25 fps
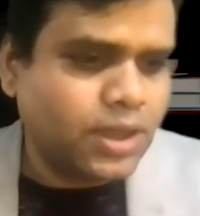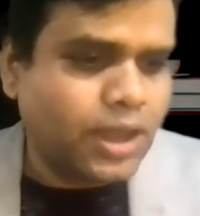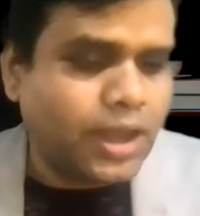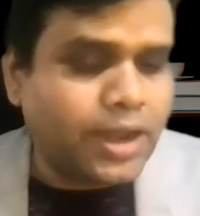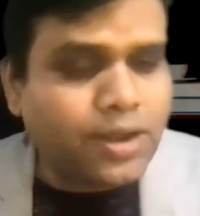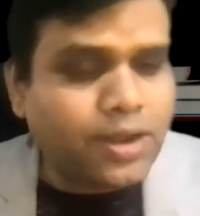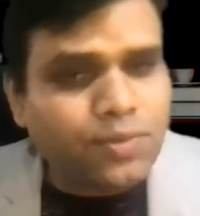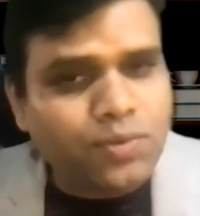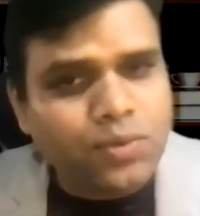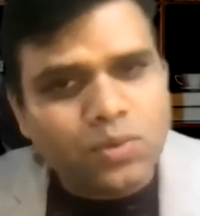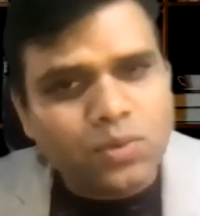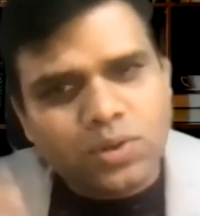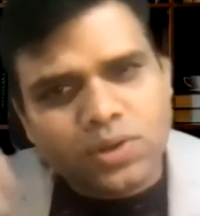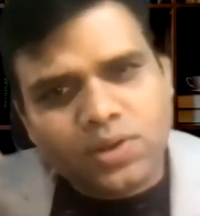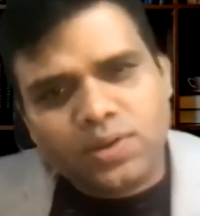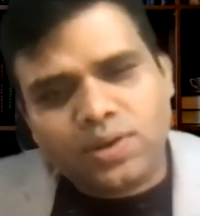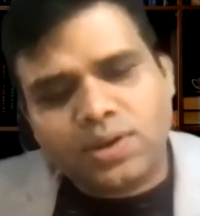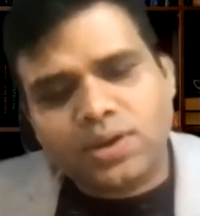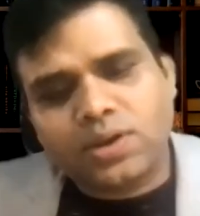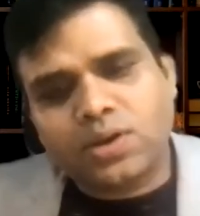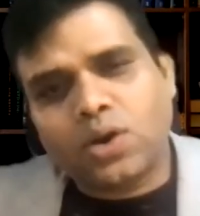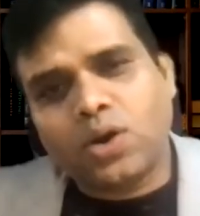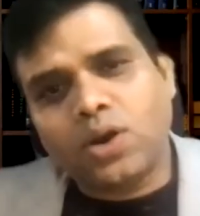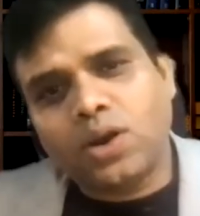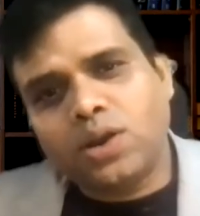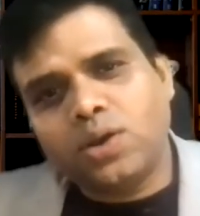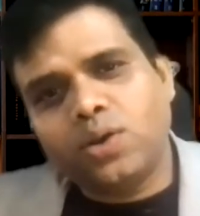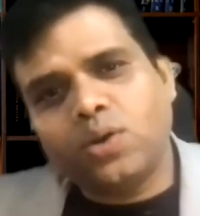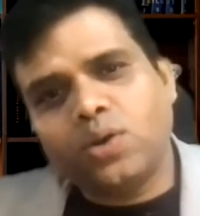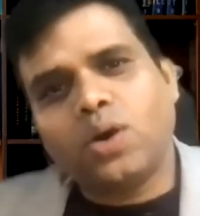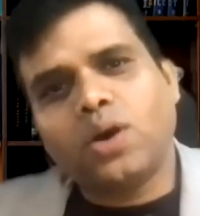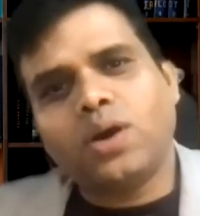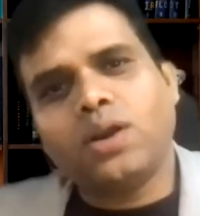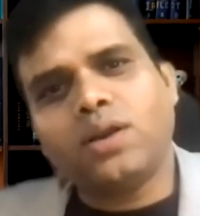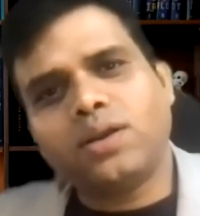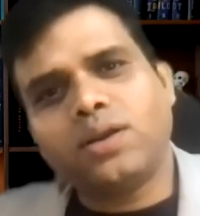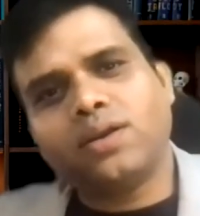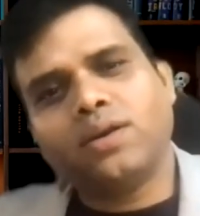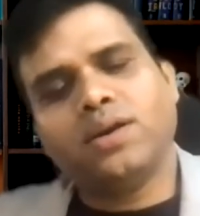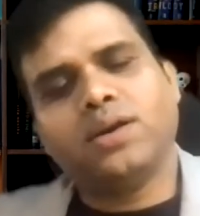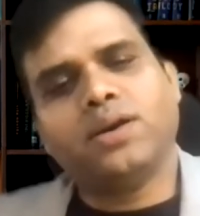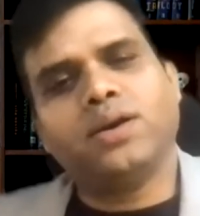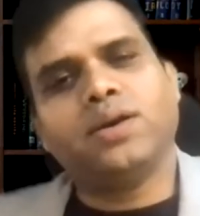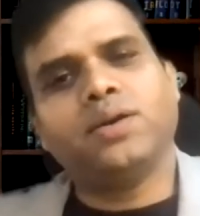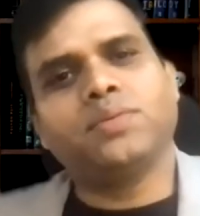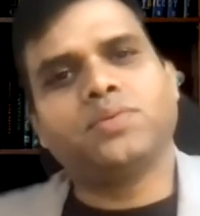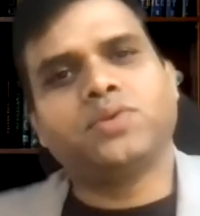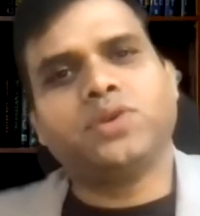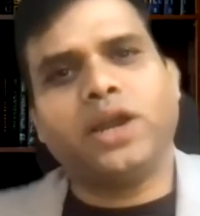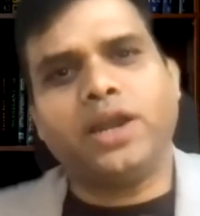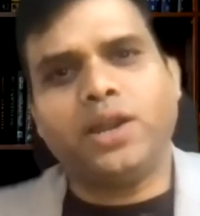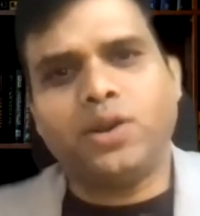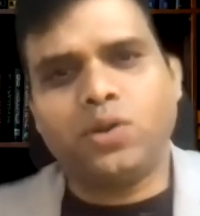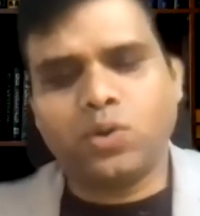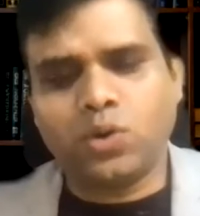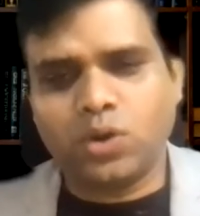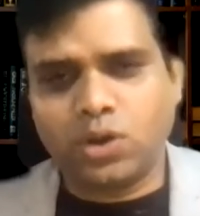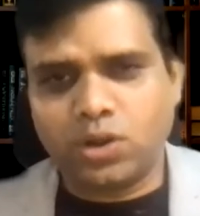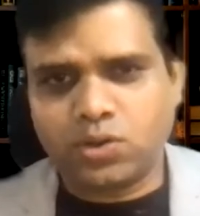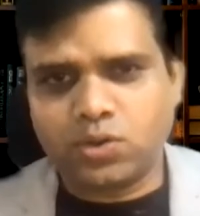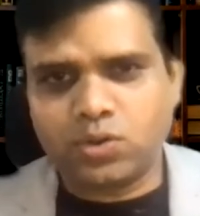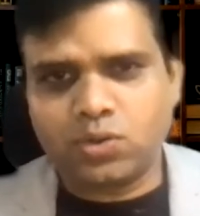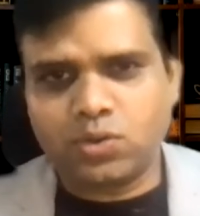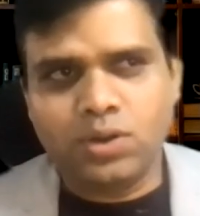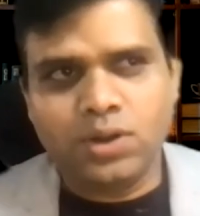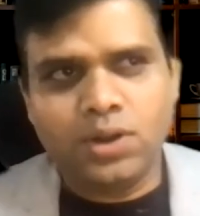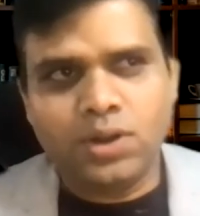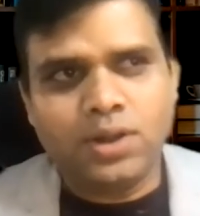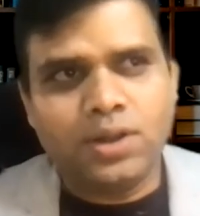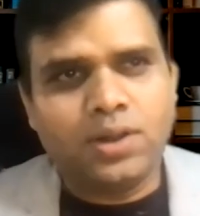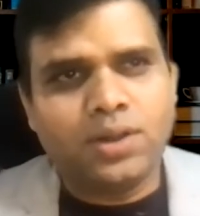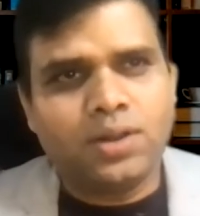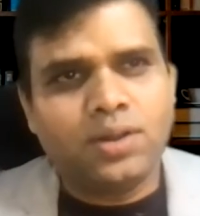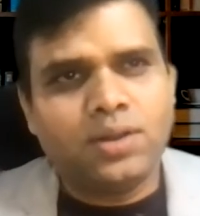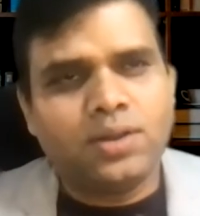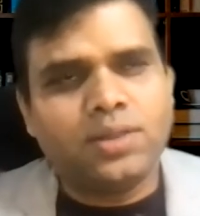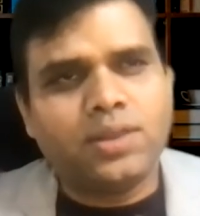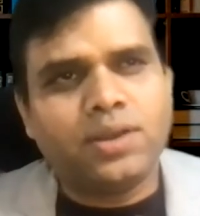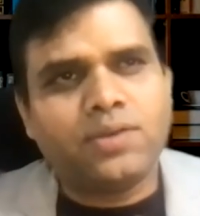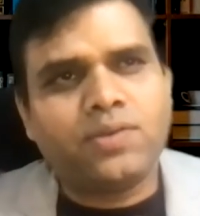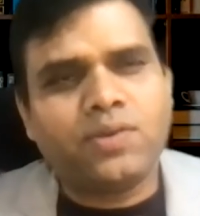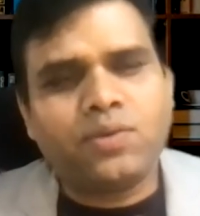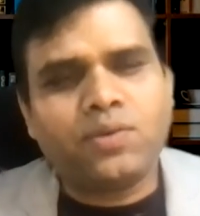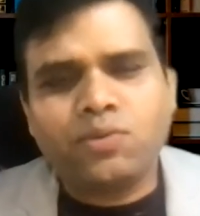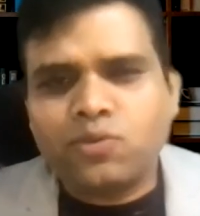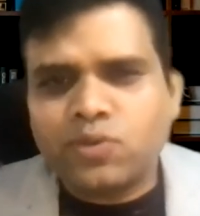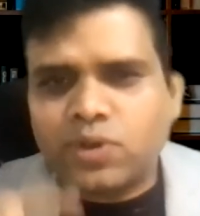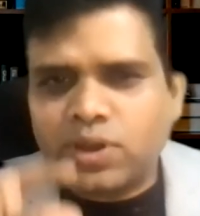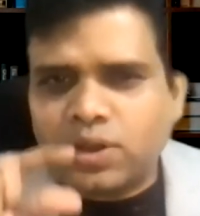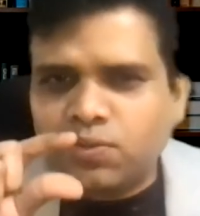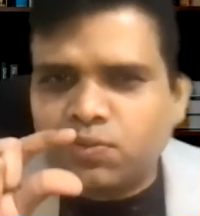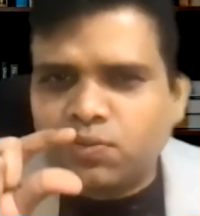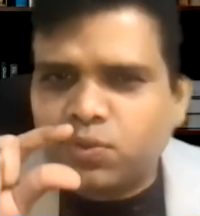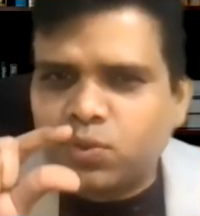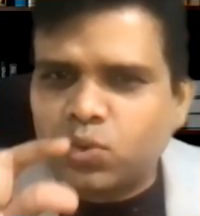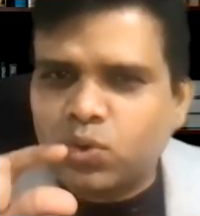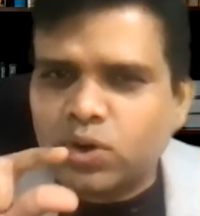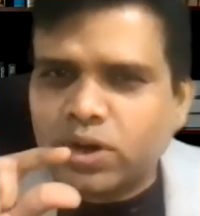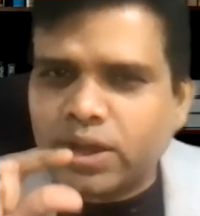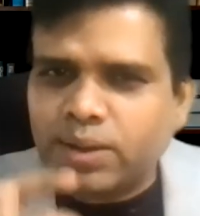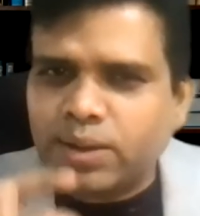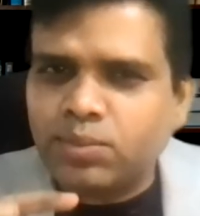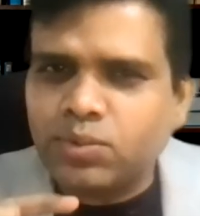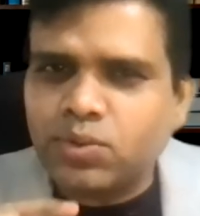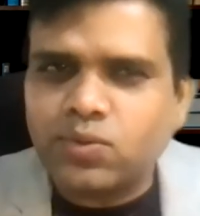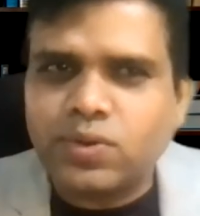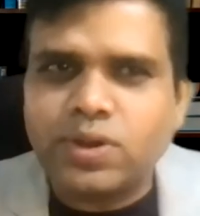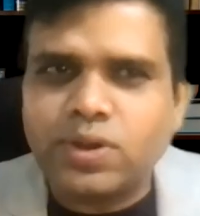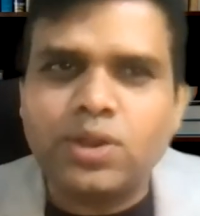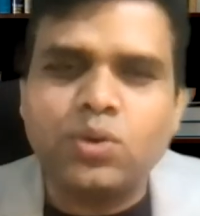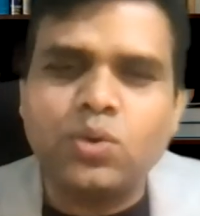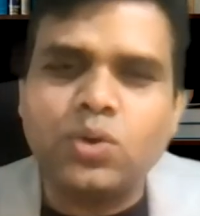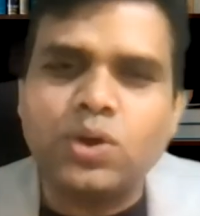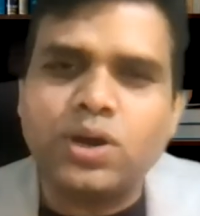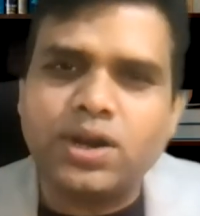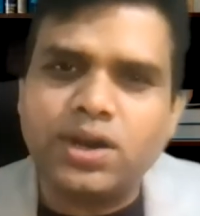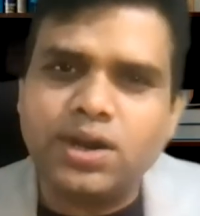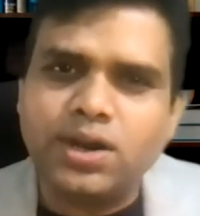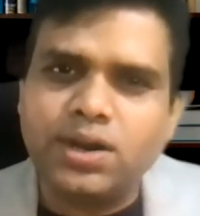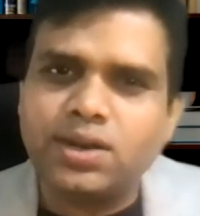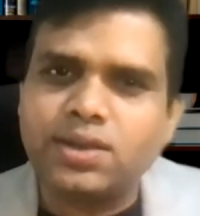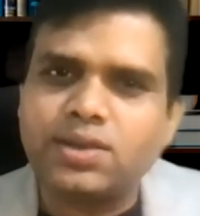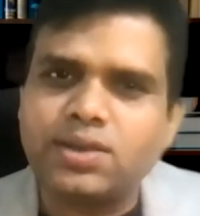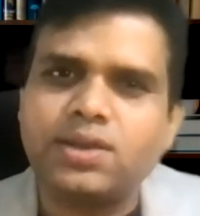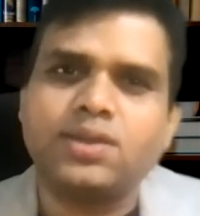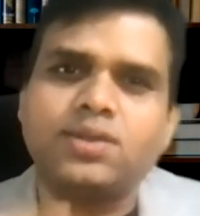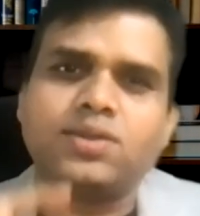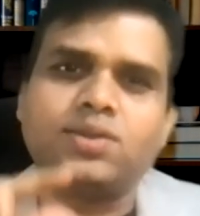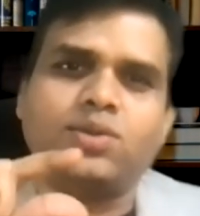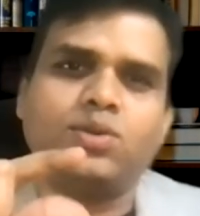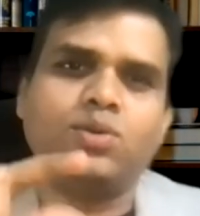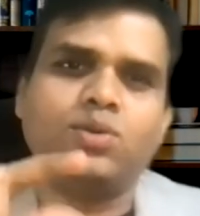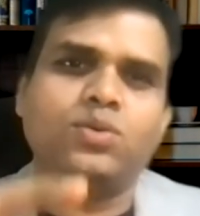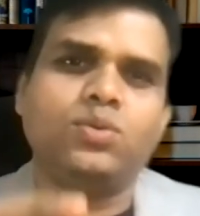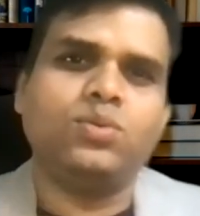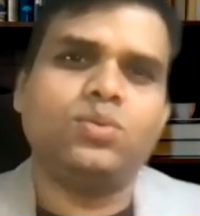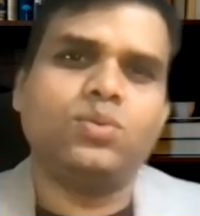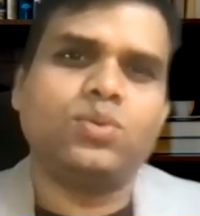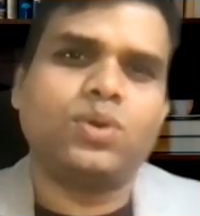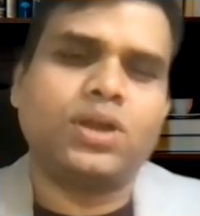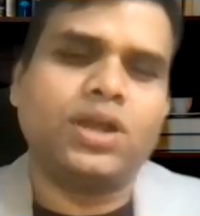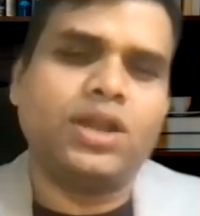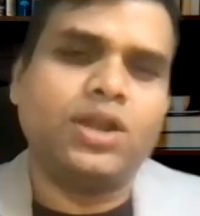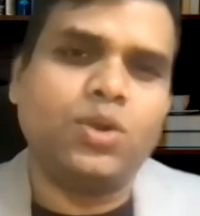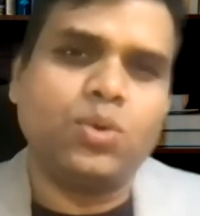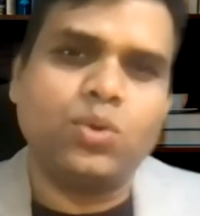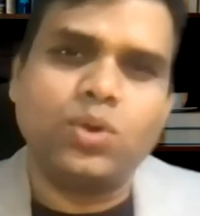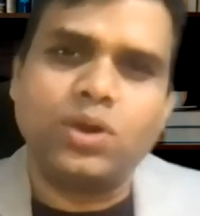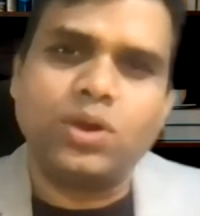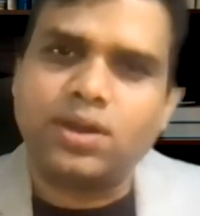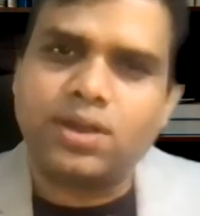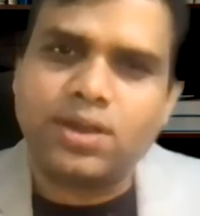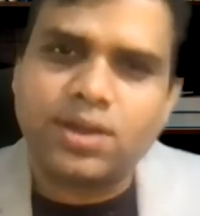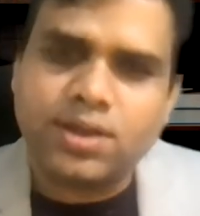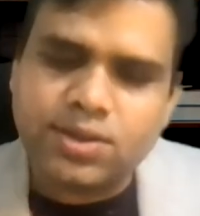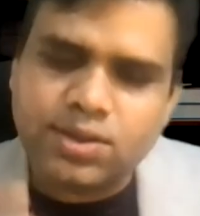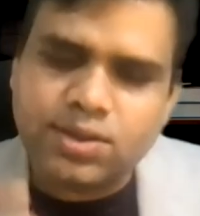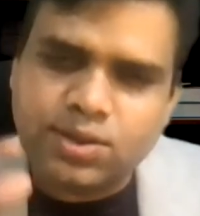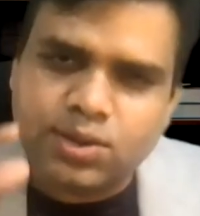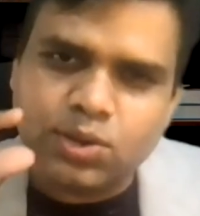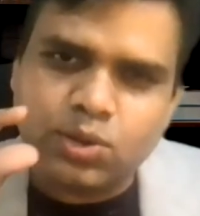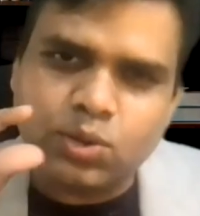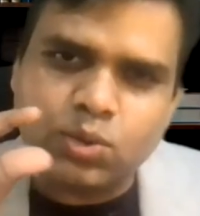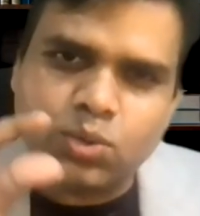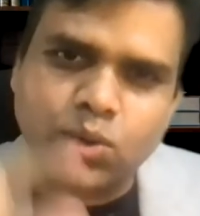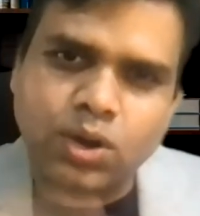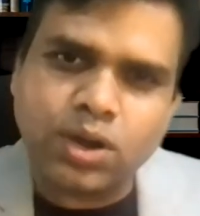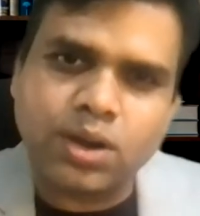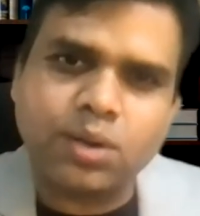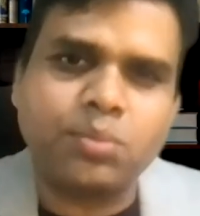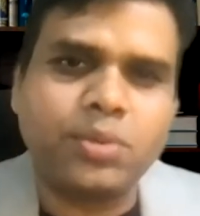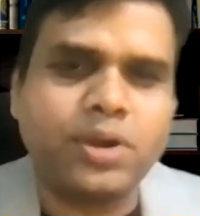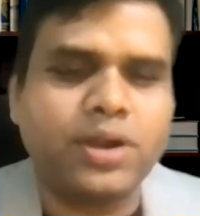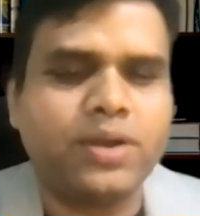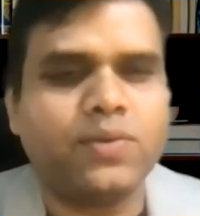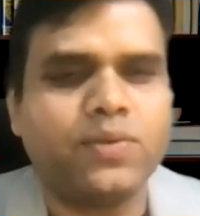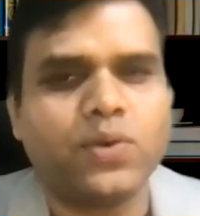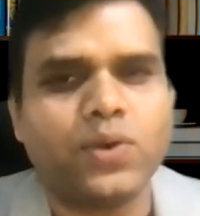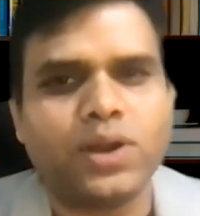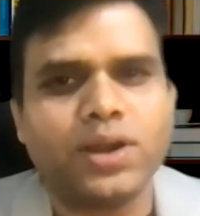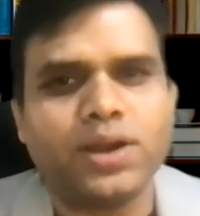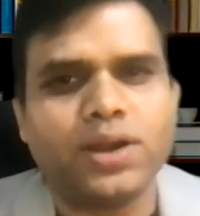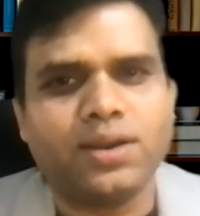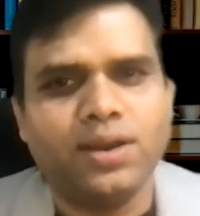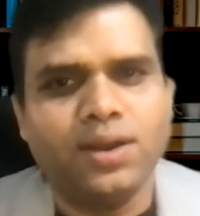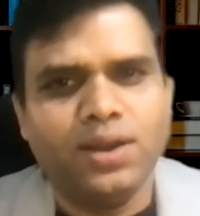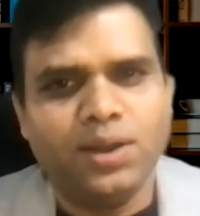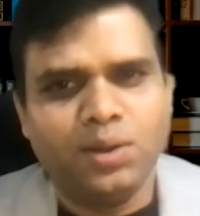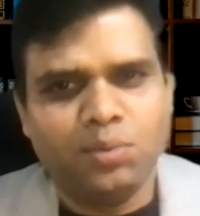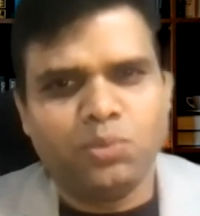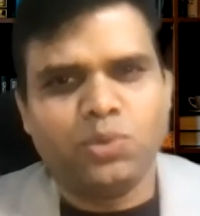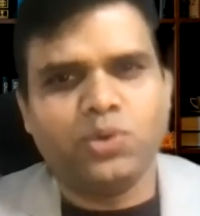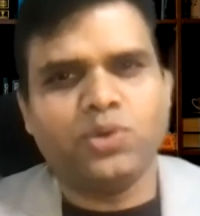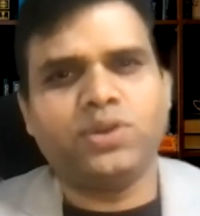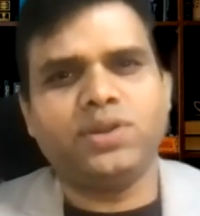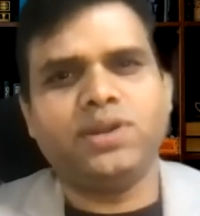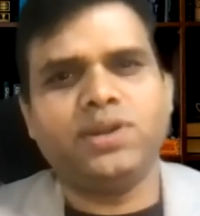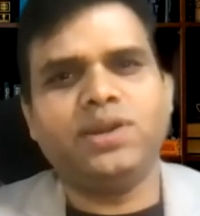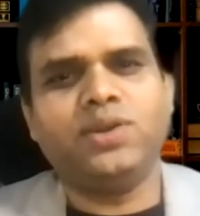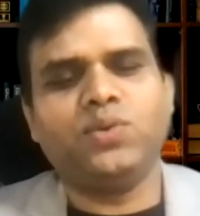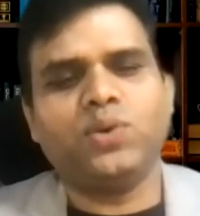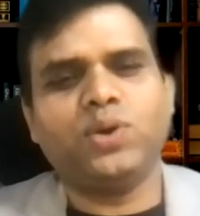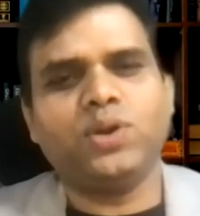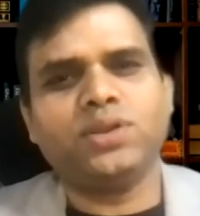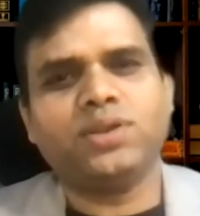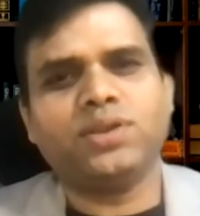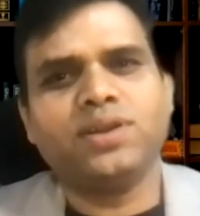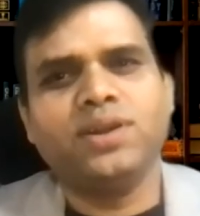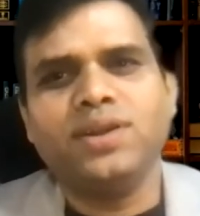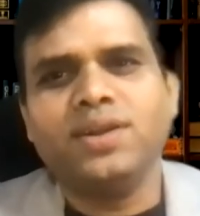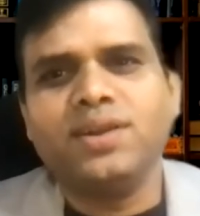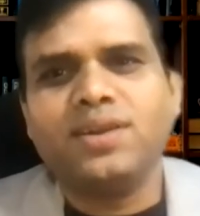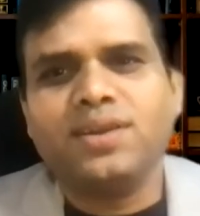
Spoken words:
And if you just recall your childhood also, there were very few times when you heard, yes, you can do it. Yes, you are meant for it. Mostly it was,